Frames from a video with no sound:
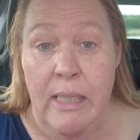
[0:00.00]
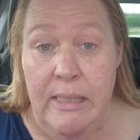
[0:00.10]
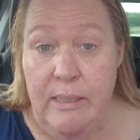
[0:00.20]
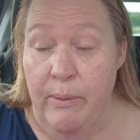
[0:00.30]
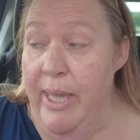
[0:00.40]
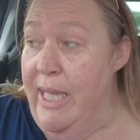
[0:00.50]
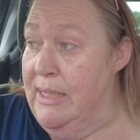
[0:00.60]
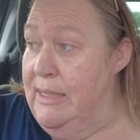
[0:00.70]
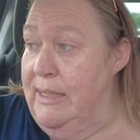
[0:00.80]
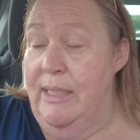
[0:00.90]
so
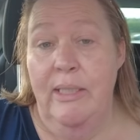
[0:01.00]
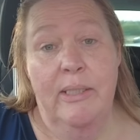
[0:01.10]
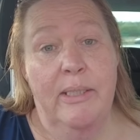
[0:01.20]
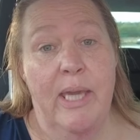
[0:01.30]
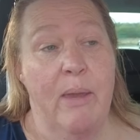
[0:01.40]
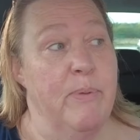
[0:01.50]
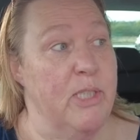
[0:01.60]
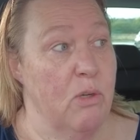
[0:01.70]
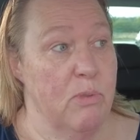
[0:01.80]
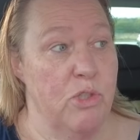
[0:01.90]
hence it was
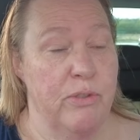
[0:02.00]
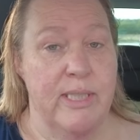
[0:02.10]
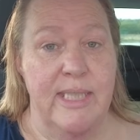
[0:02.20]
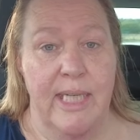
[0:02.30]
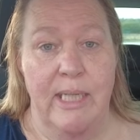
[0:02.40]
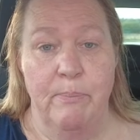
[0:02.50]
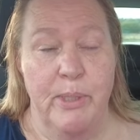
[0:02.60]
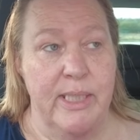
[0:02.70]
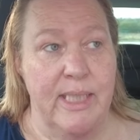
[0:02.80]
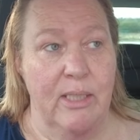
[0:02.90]
coming through the ceiling,
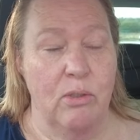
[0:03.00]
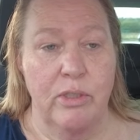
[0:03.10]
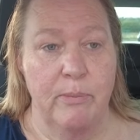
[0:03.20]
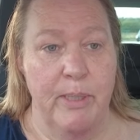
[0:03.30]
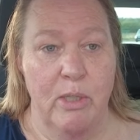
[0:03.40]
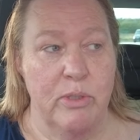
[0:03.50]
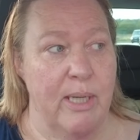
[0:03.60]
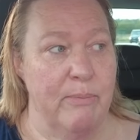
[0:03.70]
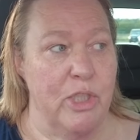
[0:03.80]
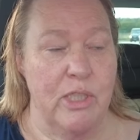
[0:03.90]
but he said, look, there'll be no
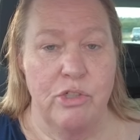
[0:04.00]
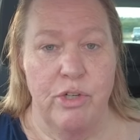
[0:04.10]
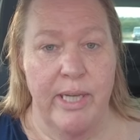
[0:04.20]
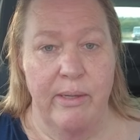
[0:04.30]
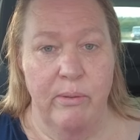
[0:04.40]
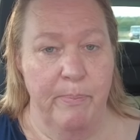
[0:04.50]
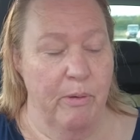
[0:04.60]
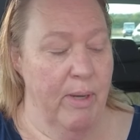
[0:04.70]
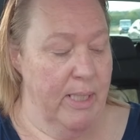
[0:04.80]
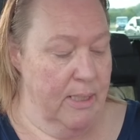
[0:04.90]
damage, it'll dry out, it'll be
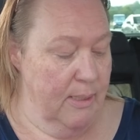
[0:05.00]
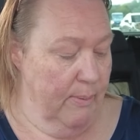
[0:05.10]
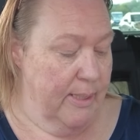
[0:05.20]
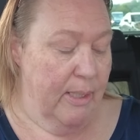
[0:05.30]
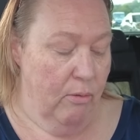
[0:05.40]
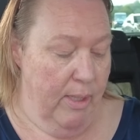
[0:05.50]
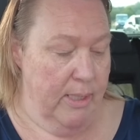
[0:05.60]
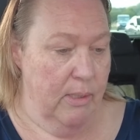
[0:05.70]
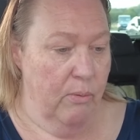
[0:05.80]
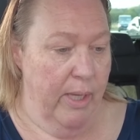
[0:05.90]
grand. So I was like,
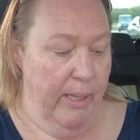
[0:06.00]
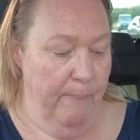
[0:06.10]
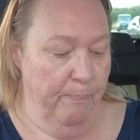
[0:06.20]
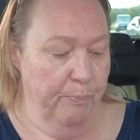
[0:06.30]
grand, okay.